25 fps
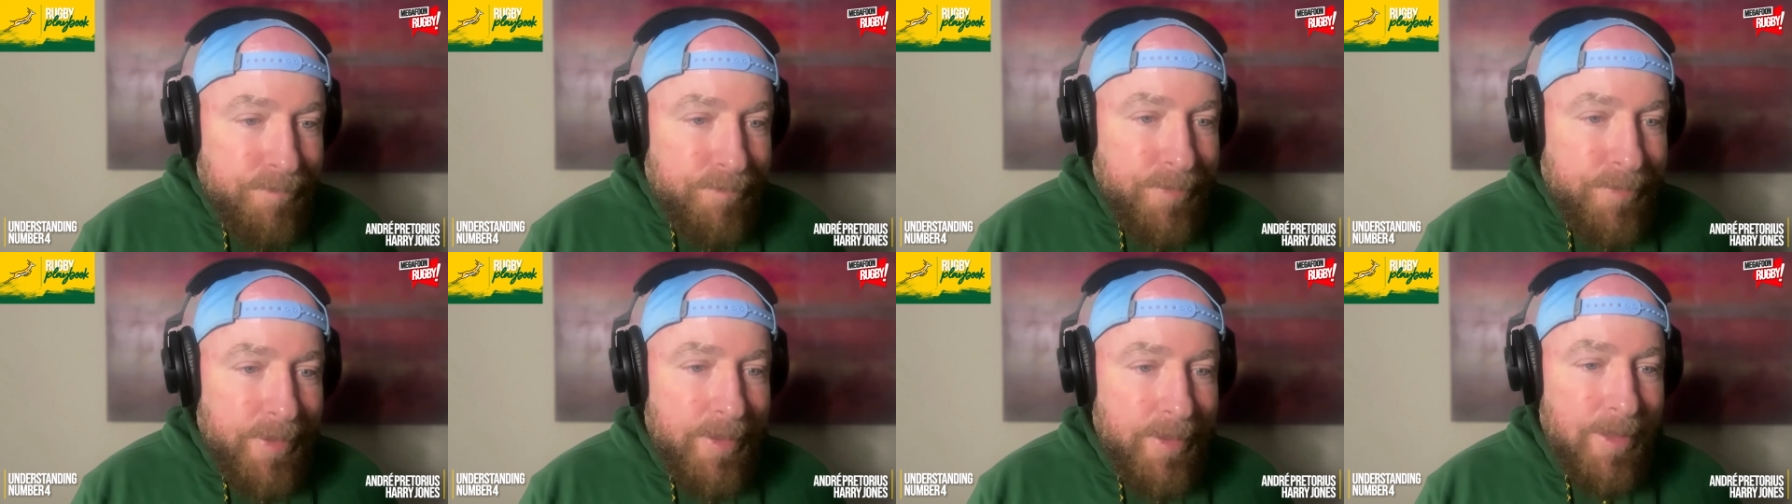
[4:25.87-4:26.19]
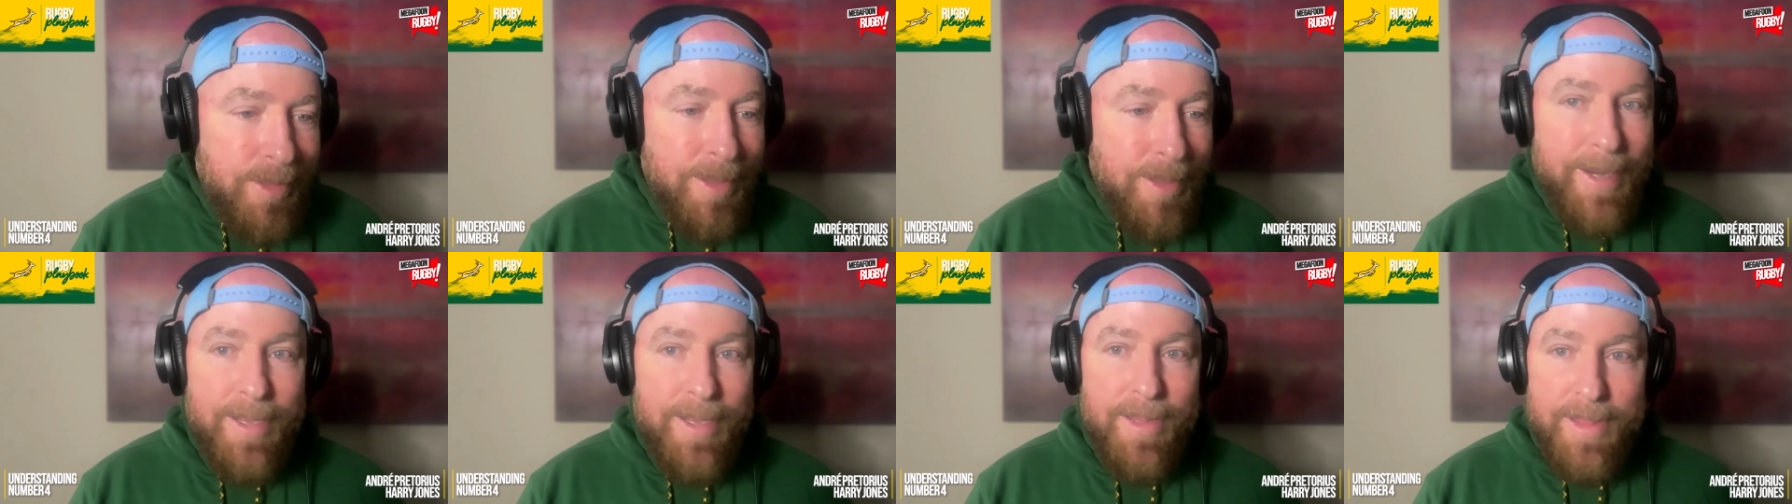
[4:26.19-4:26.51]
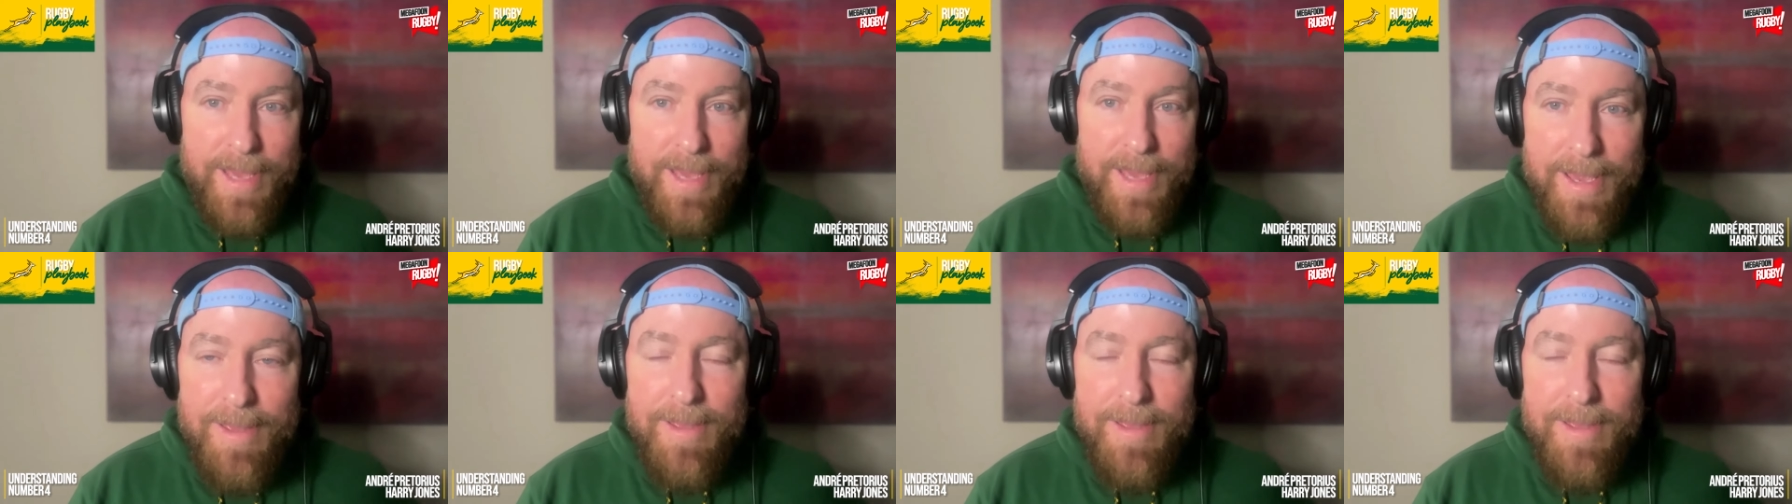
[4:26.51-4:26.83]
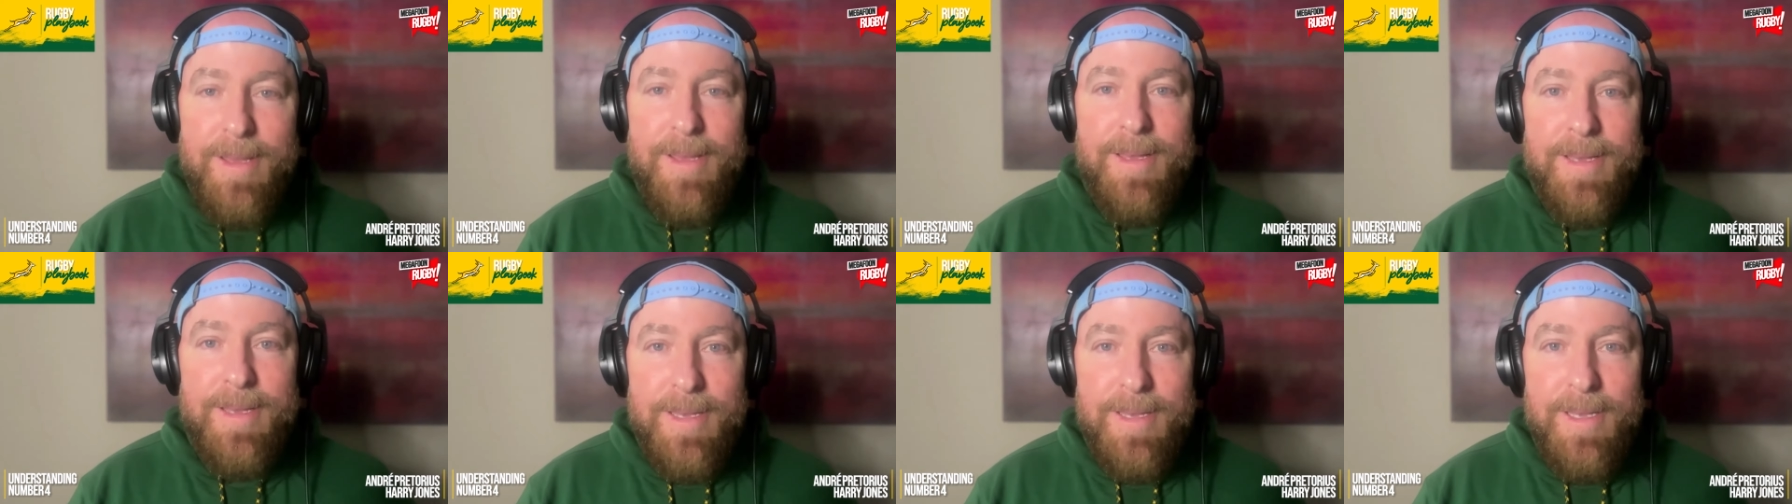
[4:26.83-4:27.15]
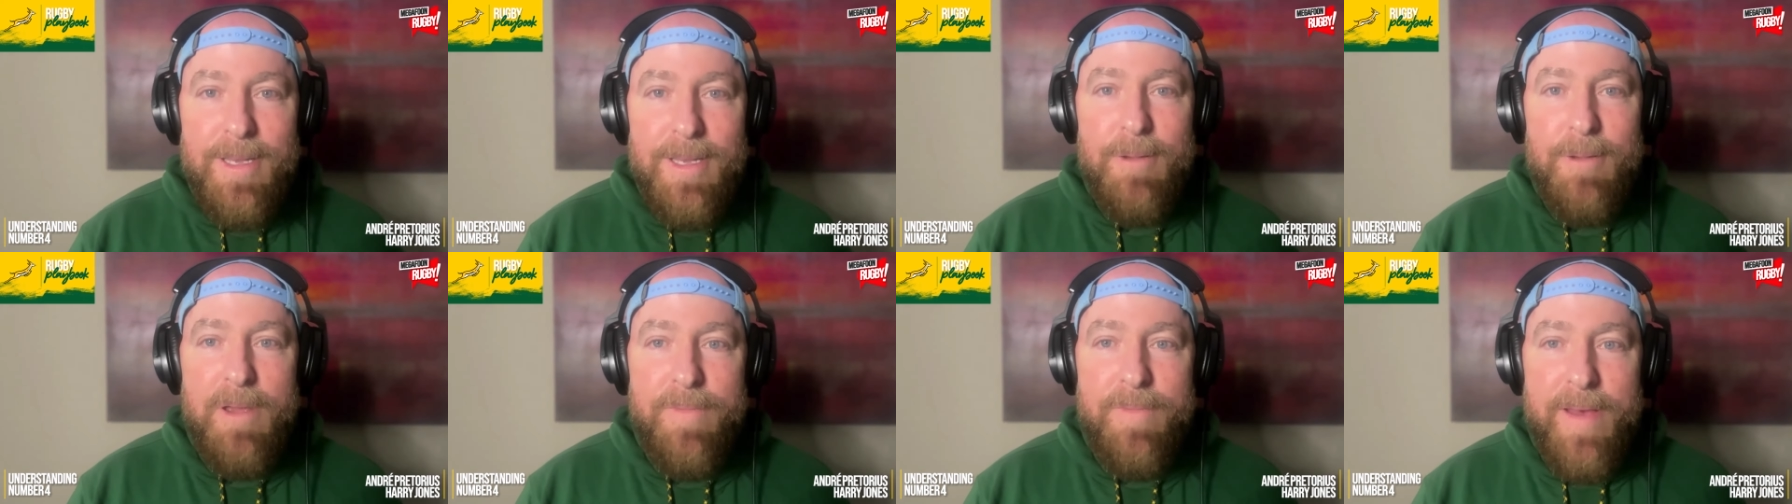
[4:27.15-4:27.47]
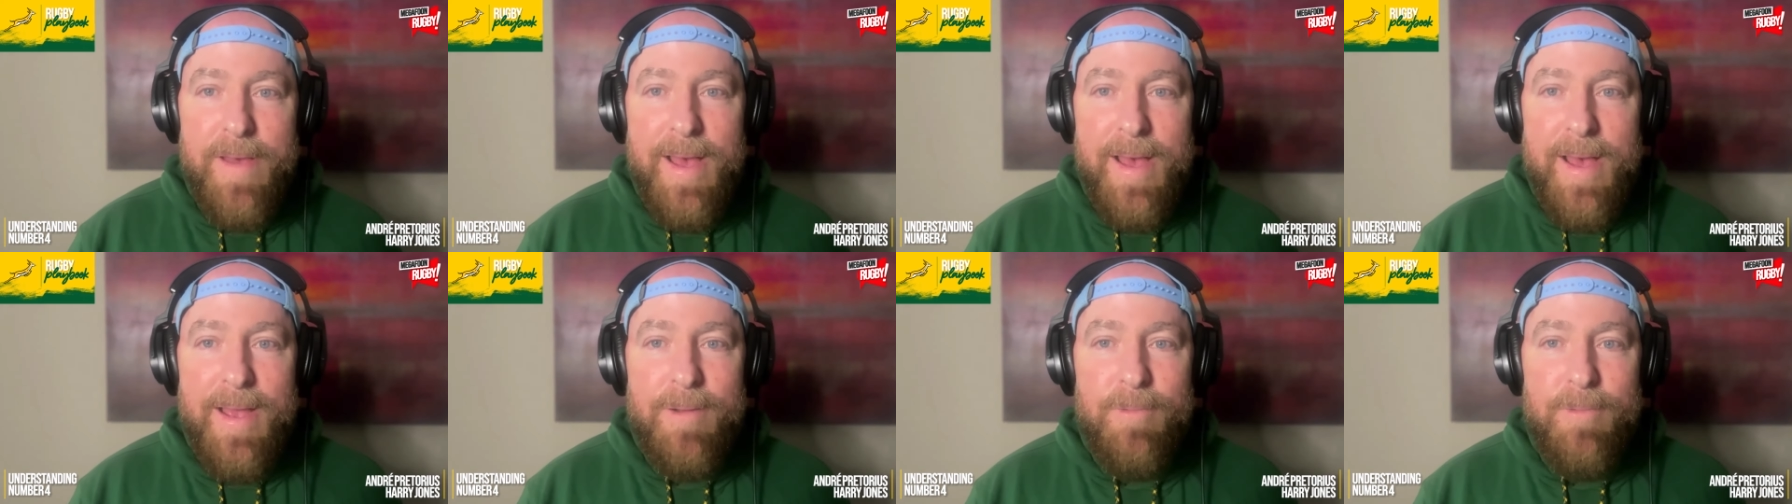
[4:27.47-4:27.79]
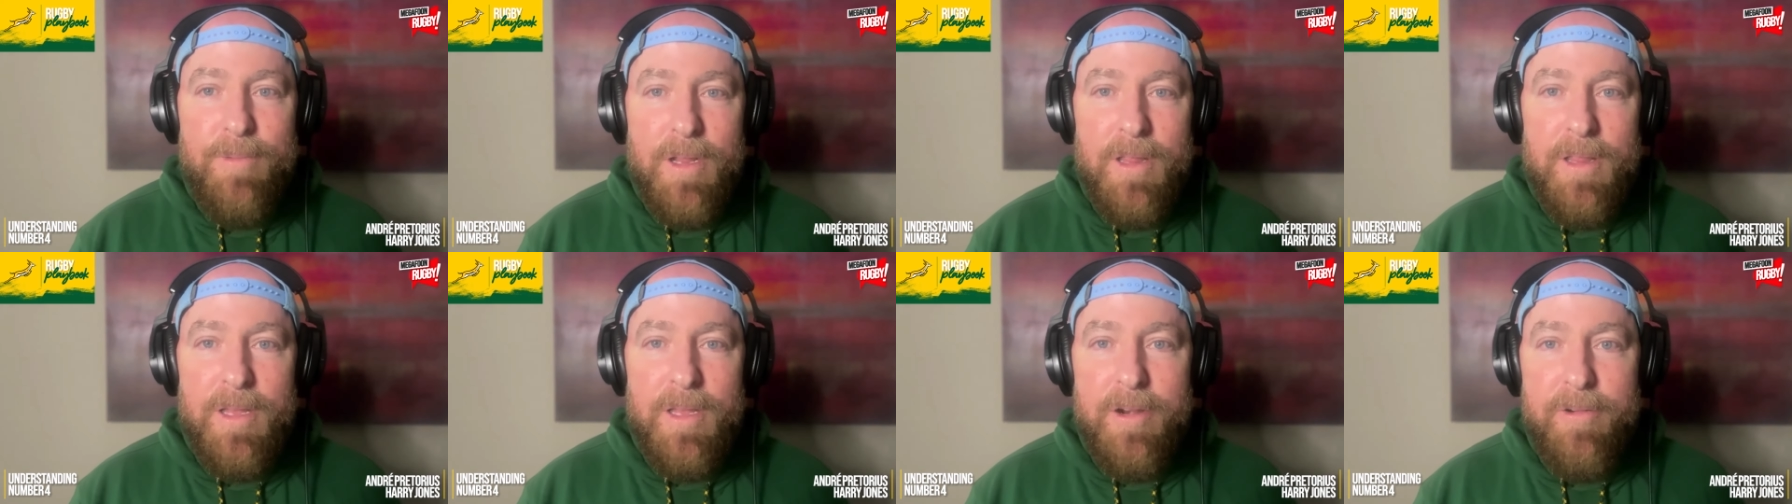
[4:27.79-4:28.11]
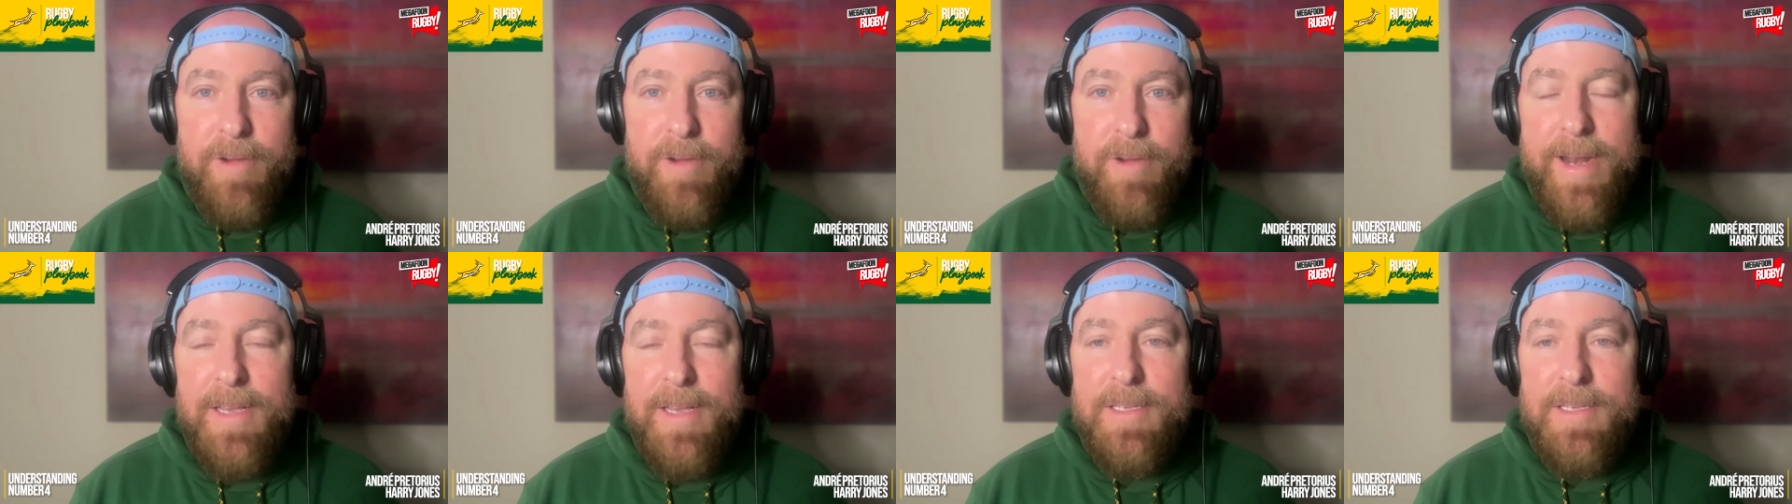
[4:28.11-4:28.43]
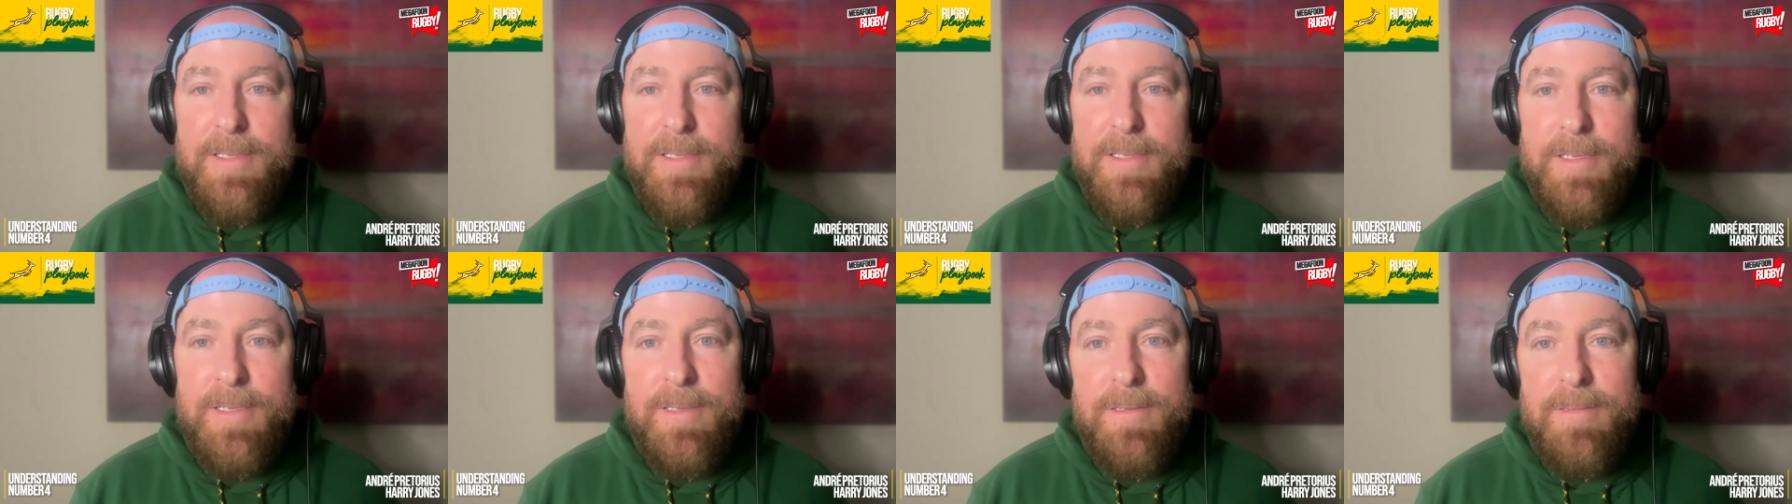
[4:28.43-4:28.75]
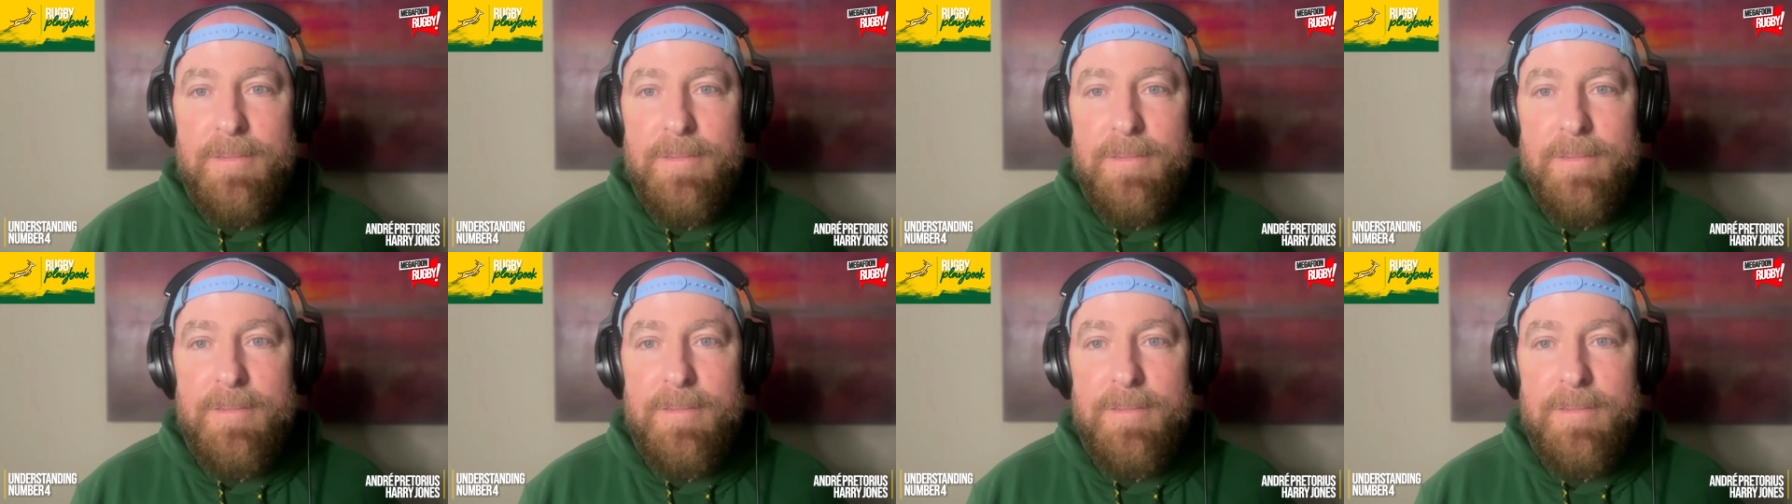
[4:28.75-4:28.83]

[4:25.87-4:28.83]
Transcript: Luckily, we've had one of the greatest